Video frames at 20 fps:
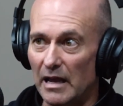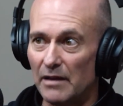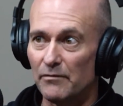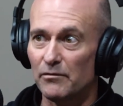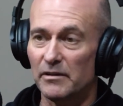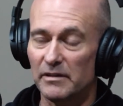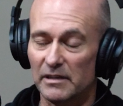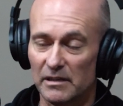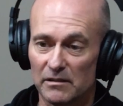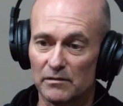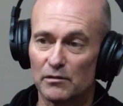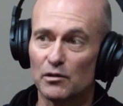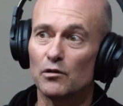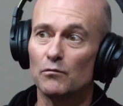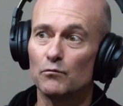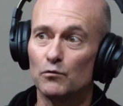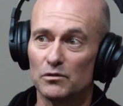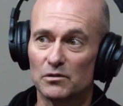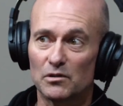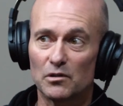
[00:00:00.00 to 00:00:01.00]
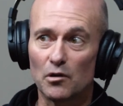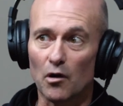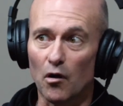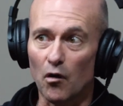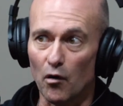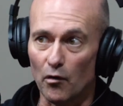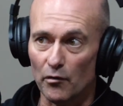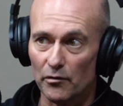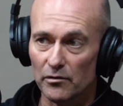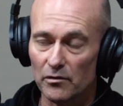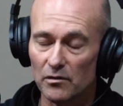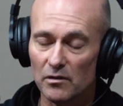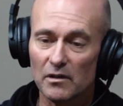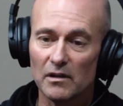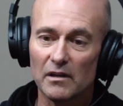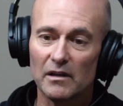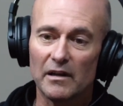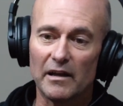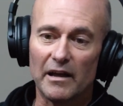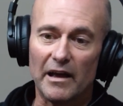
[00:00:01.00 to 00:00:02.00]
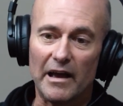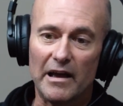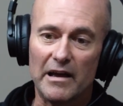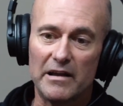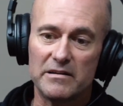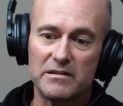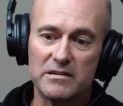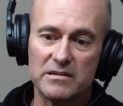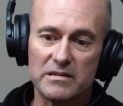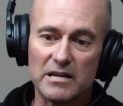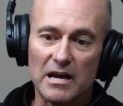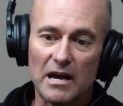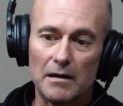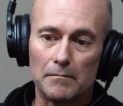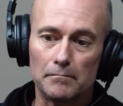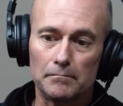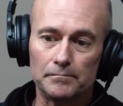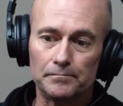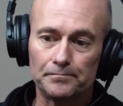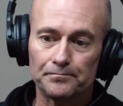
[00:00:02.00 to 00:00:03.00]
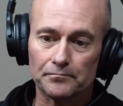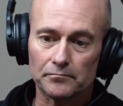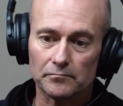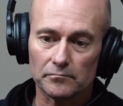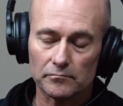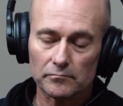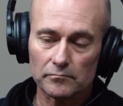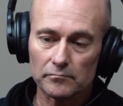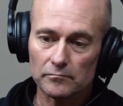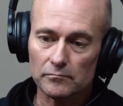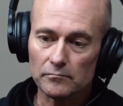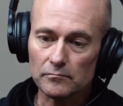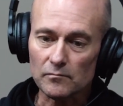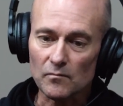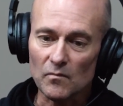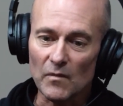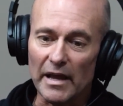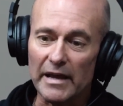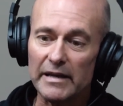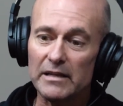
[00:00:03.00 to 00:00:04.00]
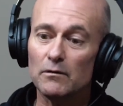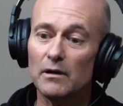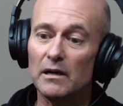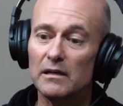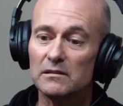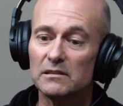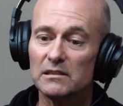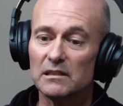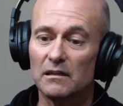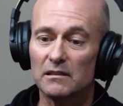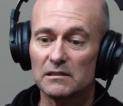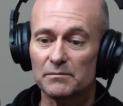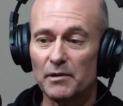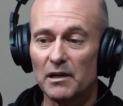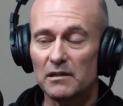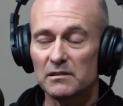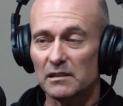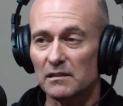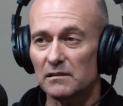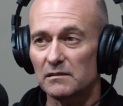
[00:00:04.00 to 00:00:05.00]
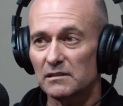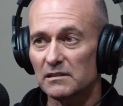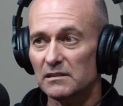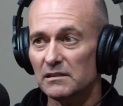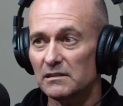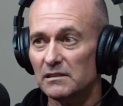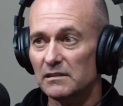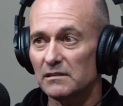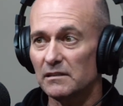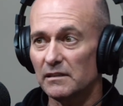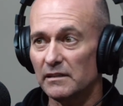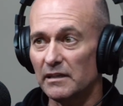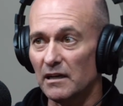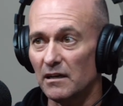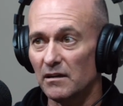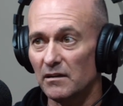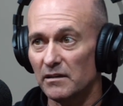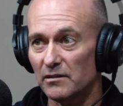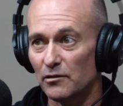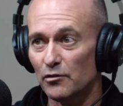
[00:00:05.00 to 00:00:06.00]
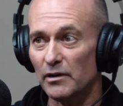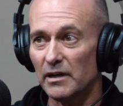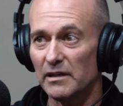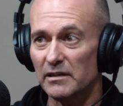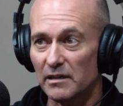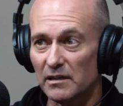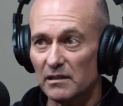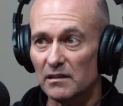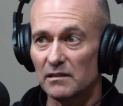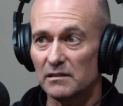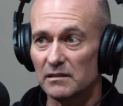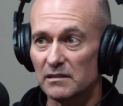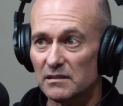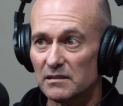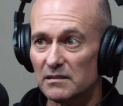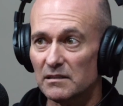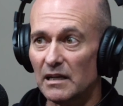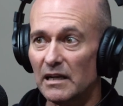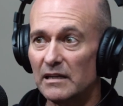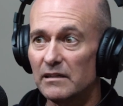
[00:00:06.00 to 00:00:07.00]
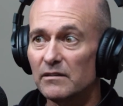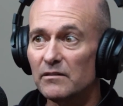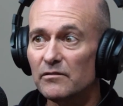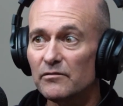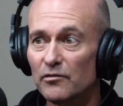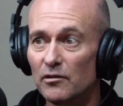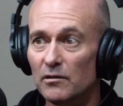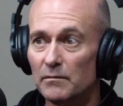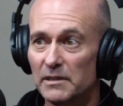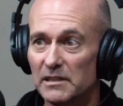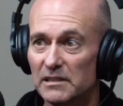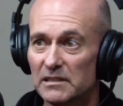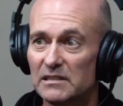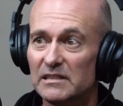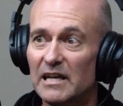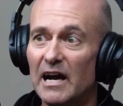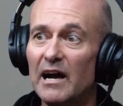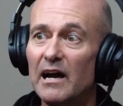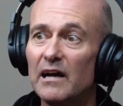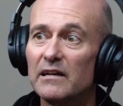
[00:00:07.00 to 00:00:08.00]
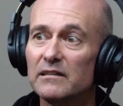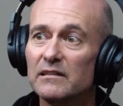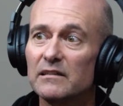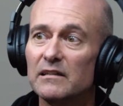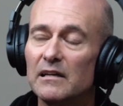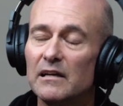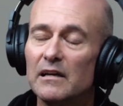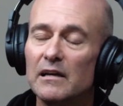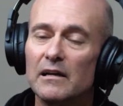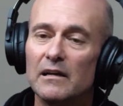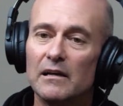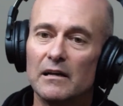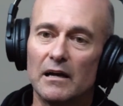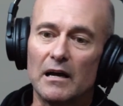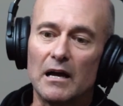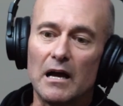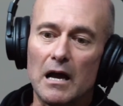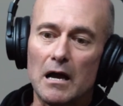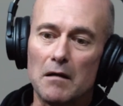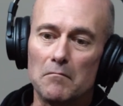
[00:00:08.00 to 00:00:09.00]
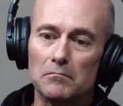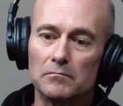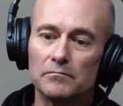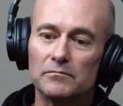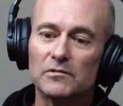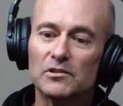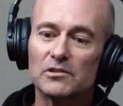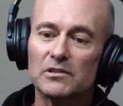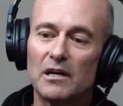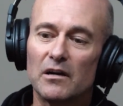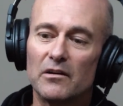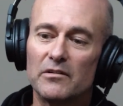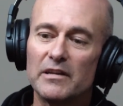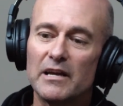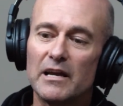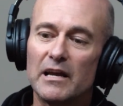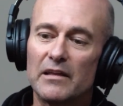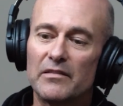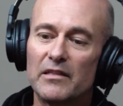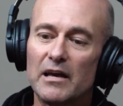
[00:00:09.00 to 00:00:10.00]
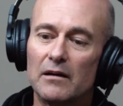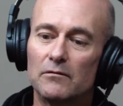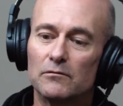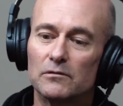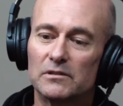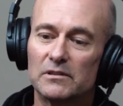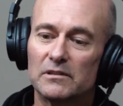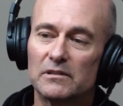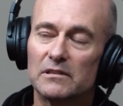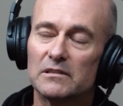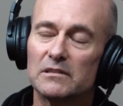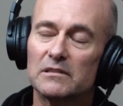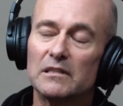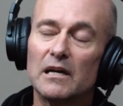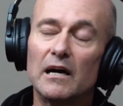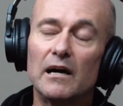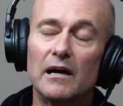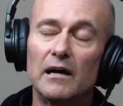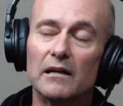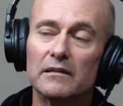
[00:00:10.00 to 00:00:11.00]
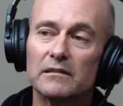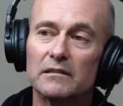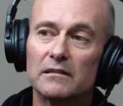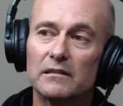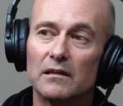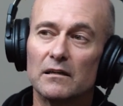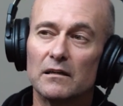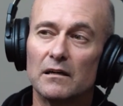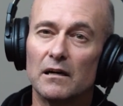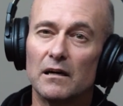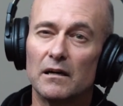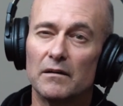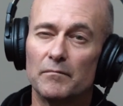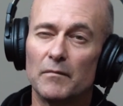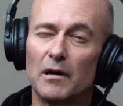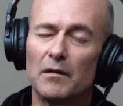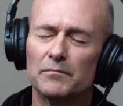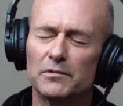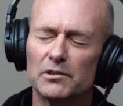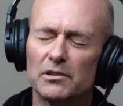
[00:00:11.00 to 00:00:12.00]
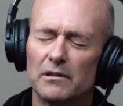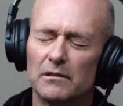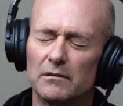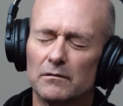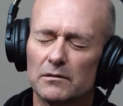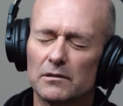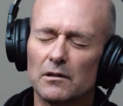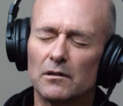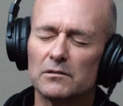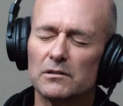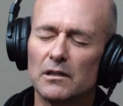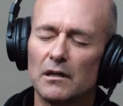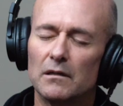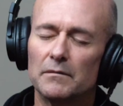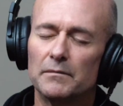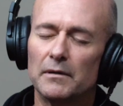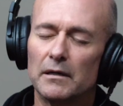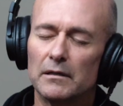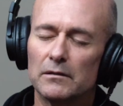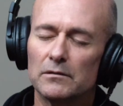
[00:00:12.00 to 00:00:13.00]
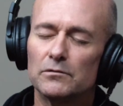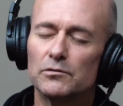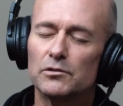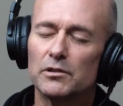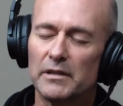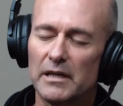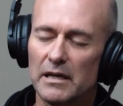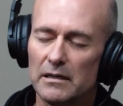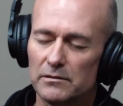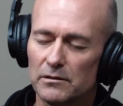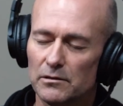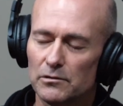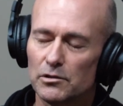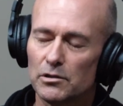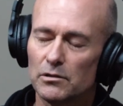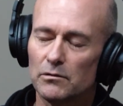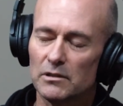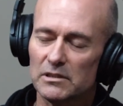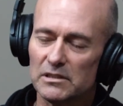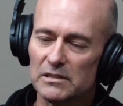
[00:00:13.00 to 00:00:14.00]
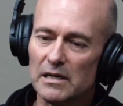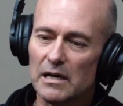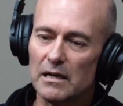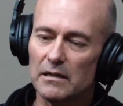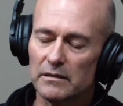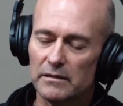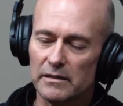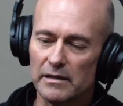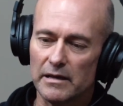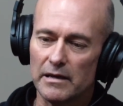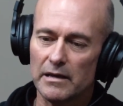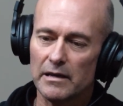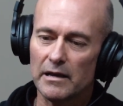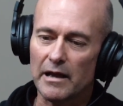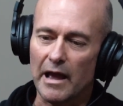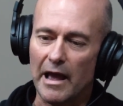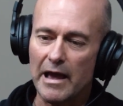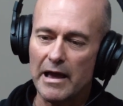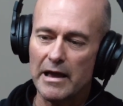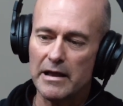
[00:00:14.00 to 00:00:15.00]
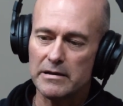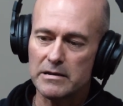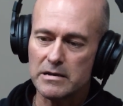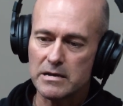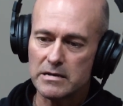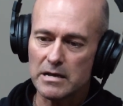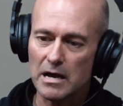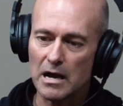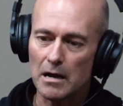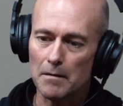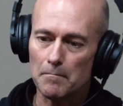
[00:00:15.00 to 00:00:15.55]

Everything was gone. Yep. And... Anyway, so I suppose it created a clean slate for me to start. Yeah. That was the start. I'm certain it was October 2002 I started there, and